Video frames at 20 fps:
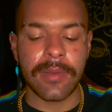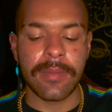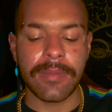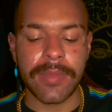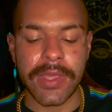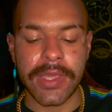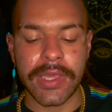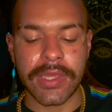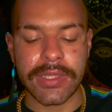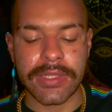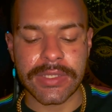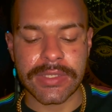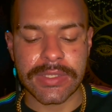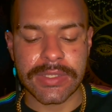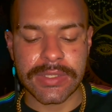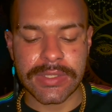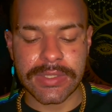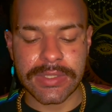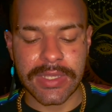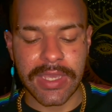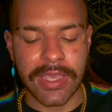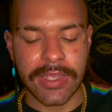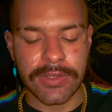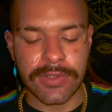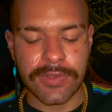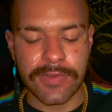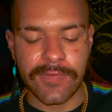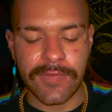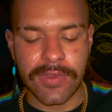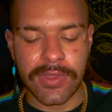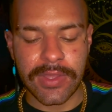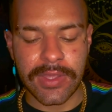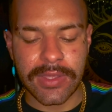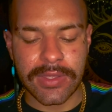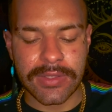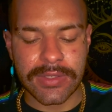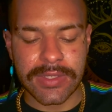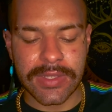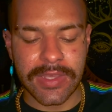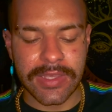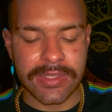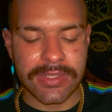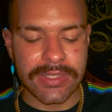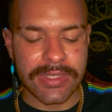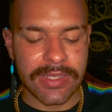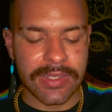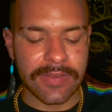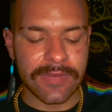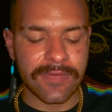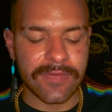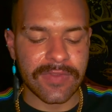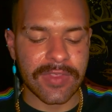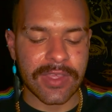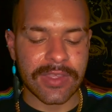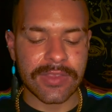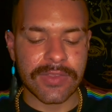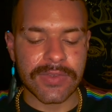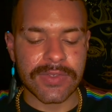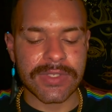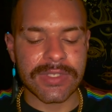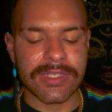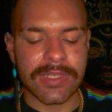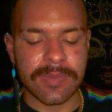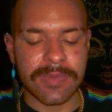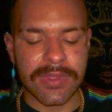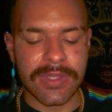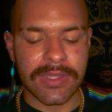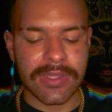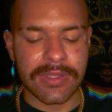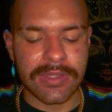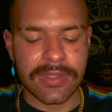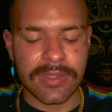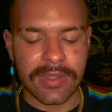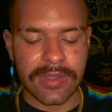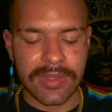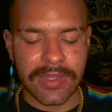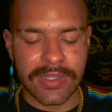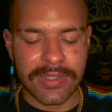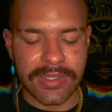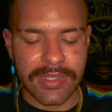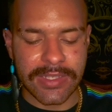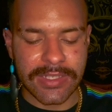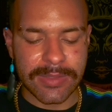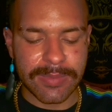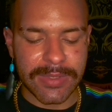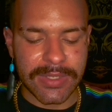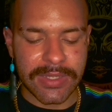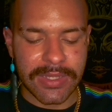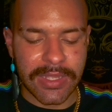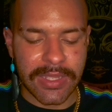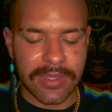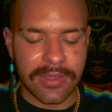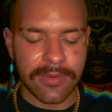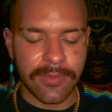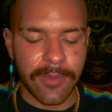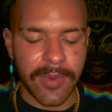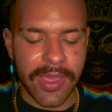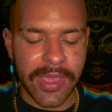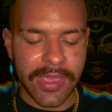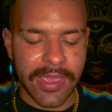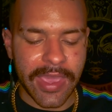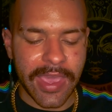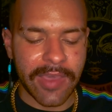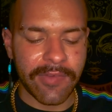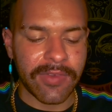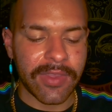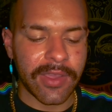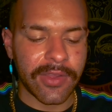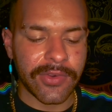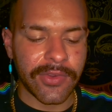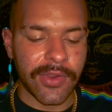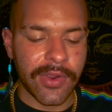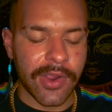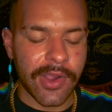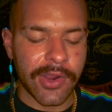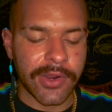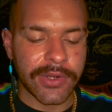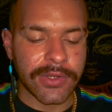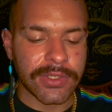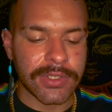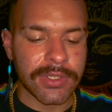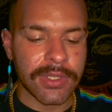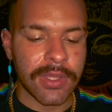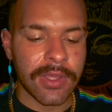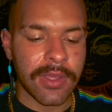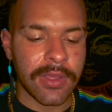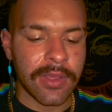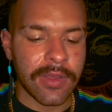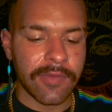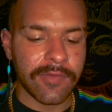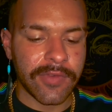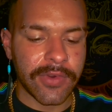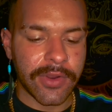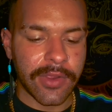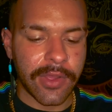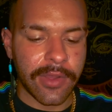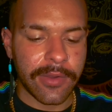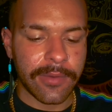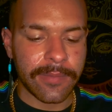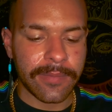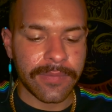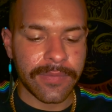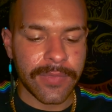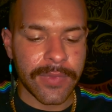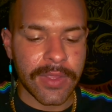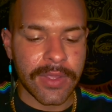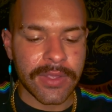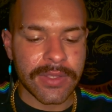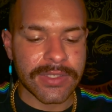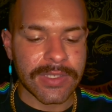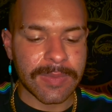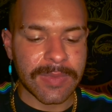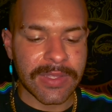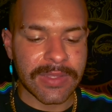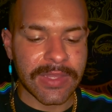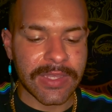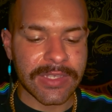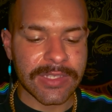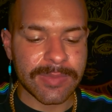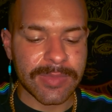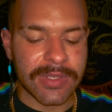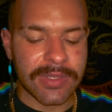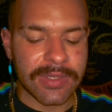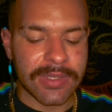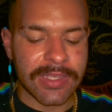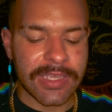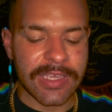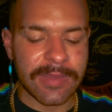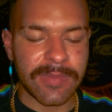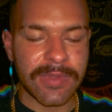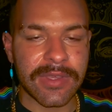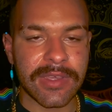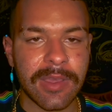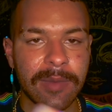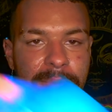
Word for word: because I do feel as if like there's something that has been like weighing heavy on your heart, Virgo. Something that has been keeping